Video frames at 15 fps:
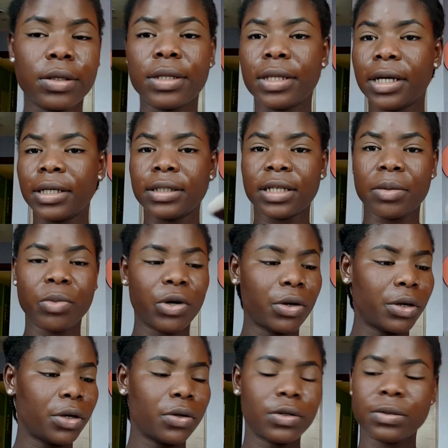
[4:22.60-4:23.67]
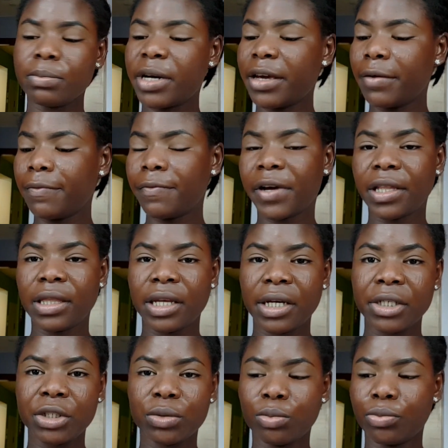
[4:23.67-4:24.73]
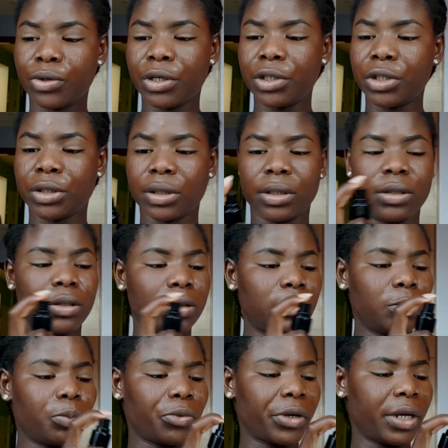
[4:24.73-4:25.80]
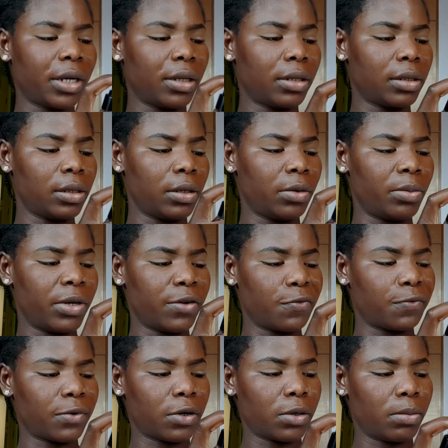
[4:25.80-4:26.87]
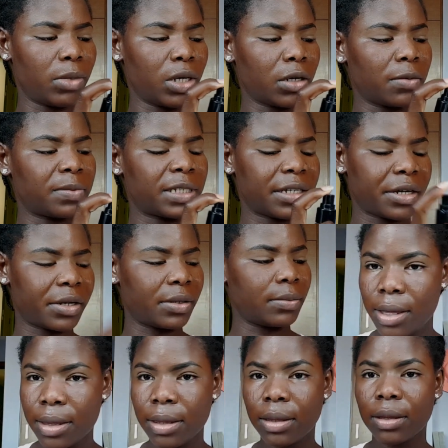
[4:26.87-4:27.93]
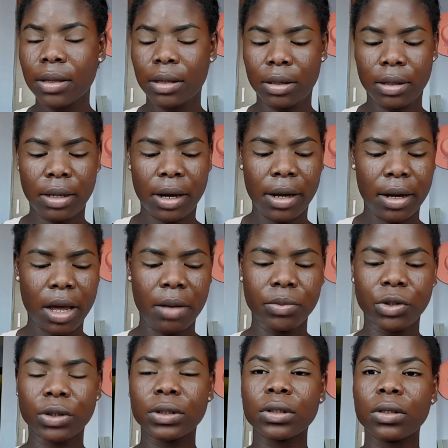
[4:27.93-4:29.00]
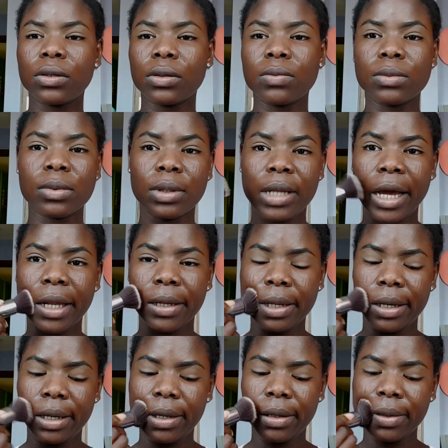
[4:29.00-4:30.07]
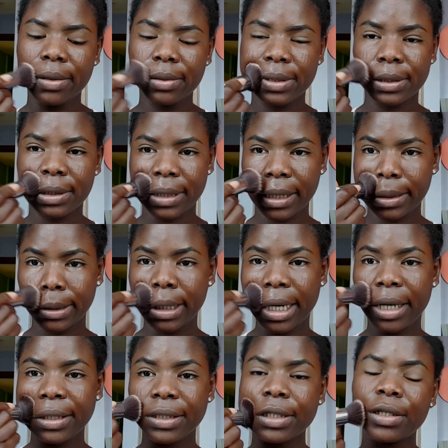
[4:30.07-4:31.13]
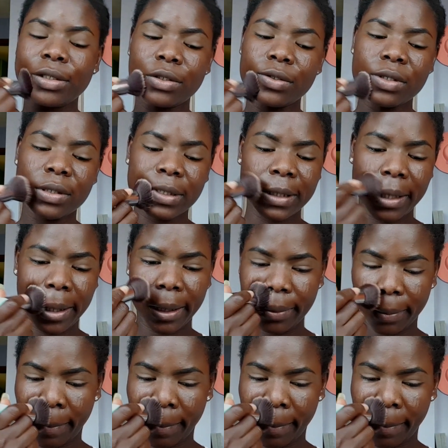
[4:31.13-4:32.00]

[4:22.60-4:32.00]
next I'm gonna use my foundation brush and just spray in a little bit of makeup set, and then I'm just gonna lightly set that into the skin.